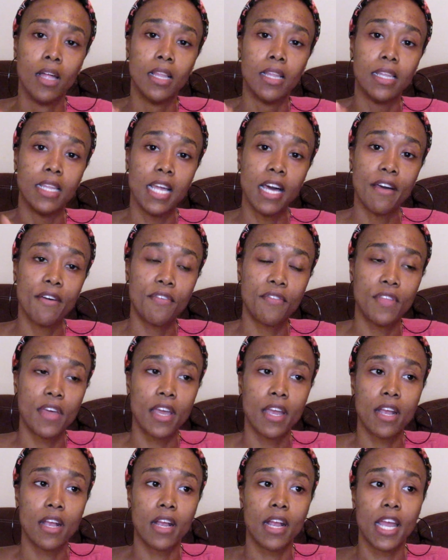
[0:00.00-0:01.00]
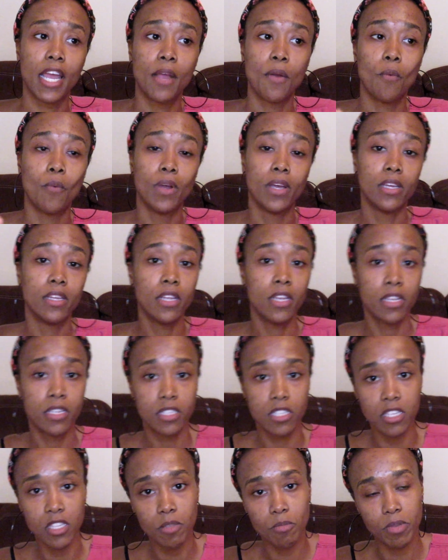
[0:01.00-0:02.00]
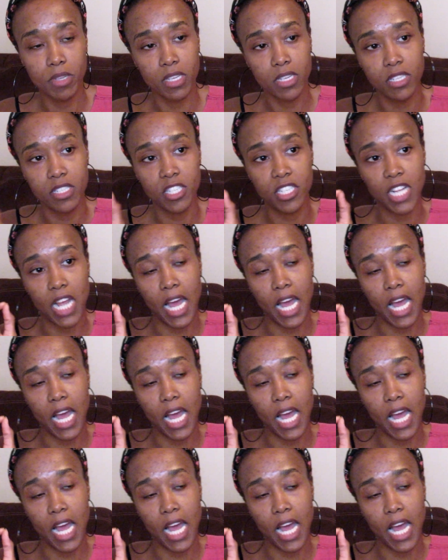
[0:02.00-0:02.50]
Left there and went to the beach.